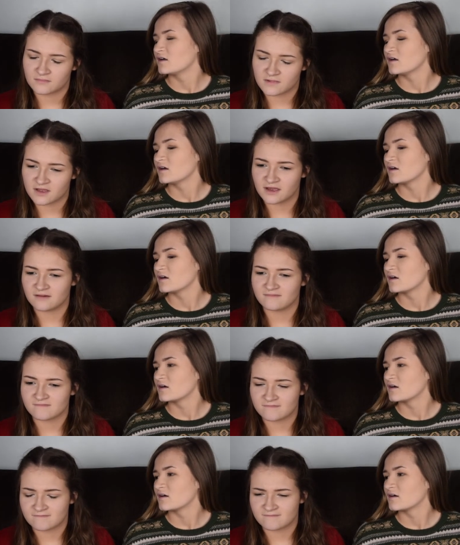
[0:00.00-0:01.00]
Speaker 1: Yeah.
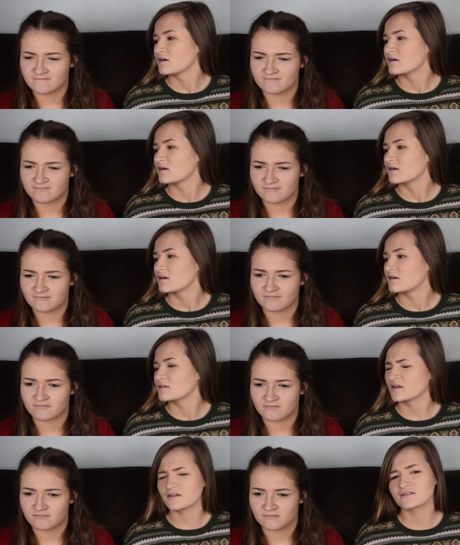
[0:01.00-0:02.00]

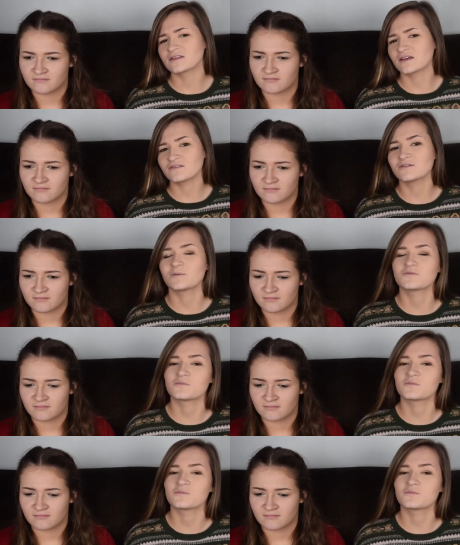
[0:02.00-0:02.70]
So that gives us both the